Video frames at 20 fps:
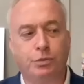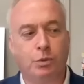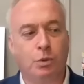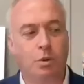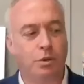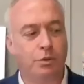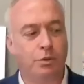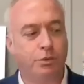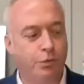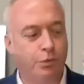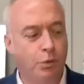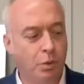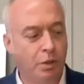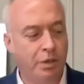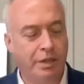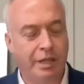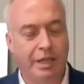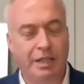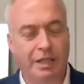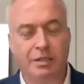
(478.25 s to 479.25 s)
Ford.
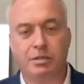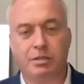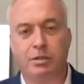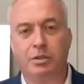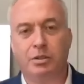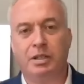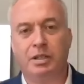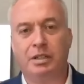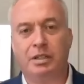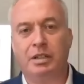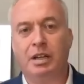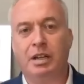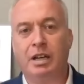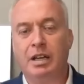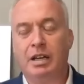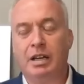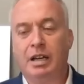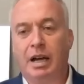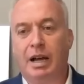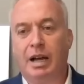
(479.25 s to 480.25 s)
Ford is looking,
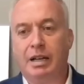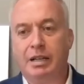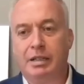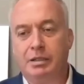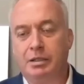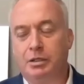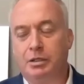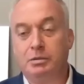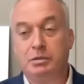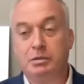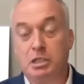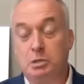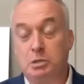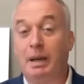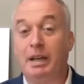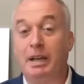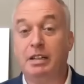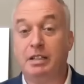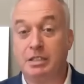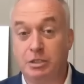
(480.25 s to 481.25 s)
uh, you know,
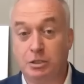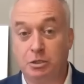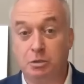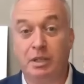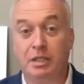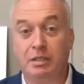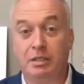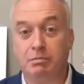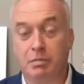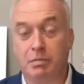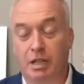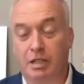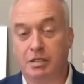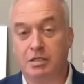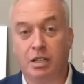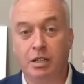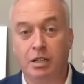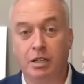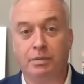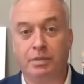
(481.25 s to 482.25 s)
despite he's doing a
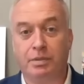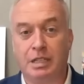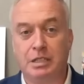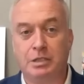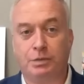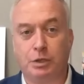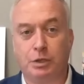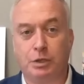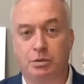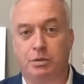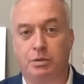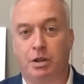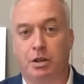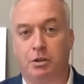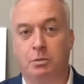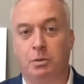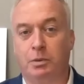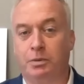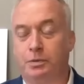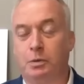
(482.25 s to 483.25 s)
ton of things for
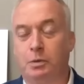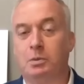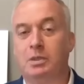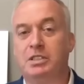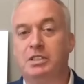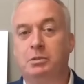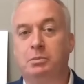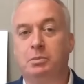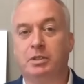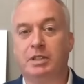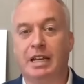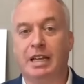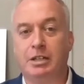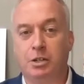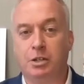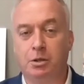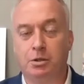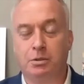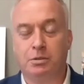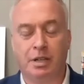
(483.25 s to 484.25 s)
Toronto for which he will get
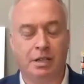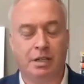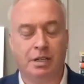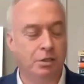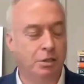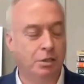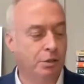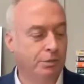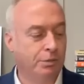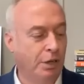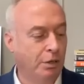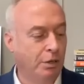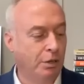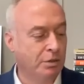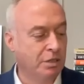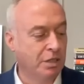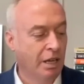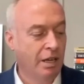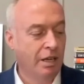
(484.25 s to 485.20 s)
no credit, no votes,